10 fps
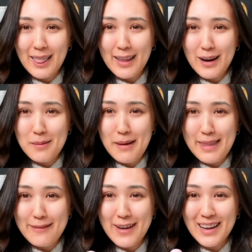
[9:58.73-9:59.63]
little
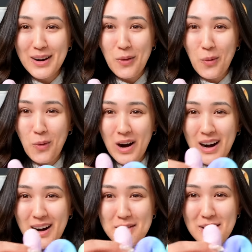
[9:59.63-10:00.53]
motherfucking
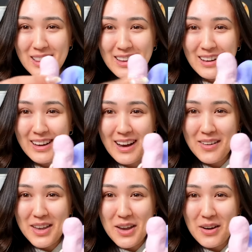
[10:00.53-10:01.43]
worm. Look how
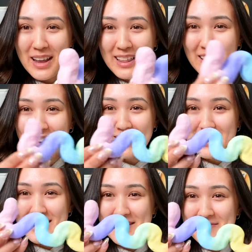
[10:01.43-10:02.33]
cute he
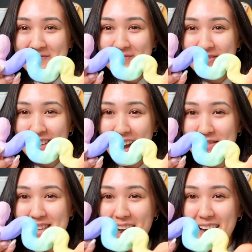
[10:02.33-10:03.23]
looks.
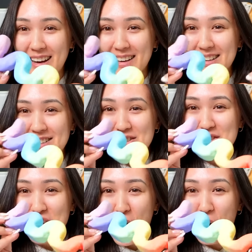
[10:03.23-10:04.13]
I'm dying.
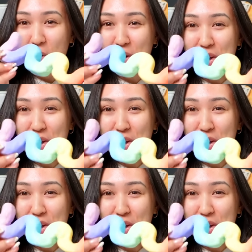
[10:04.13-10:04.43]
So